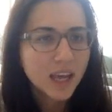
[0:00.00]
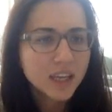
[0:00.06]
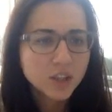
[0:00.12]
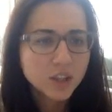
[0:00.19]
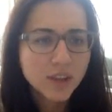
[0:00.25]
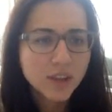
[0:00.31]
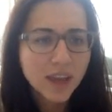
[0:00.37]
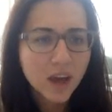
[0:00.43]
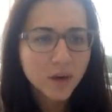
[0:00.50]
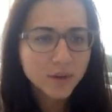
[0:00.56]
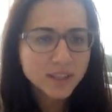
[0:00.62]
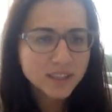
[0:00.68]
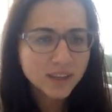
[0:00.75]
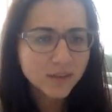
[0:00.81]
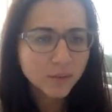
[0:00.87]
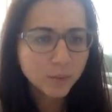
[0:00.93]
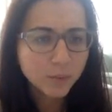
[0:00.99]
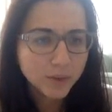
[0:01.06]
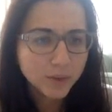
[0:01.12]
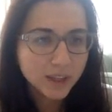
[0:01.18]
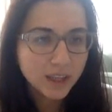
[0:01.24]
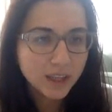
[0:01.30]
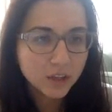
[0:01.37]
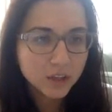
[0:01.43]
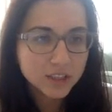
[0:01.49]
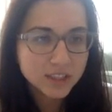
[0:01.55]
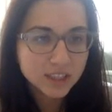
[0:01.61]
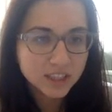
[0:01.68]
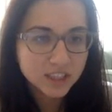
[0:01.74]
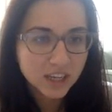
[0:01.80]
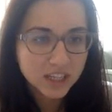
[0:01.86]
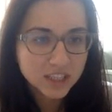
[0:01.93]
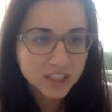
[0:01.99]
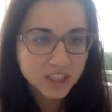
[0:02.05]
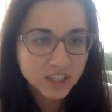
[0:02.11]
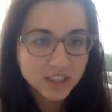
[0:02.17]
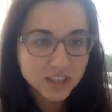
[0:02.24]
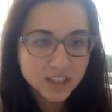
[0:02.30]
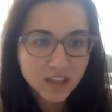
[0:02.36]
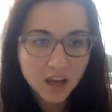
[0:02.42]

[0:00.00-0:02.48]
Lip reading: So they always give really good suggestions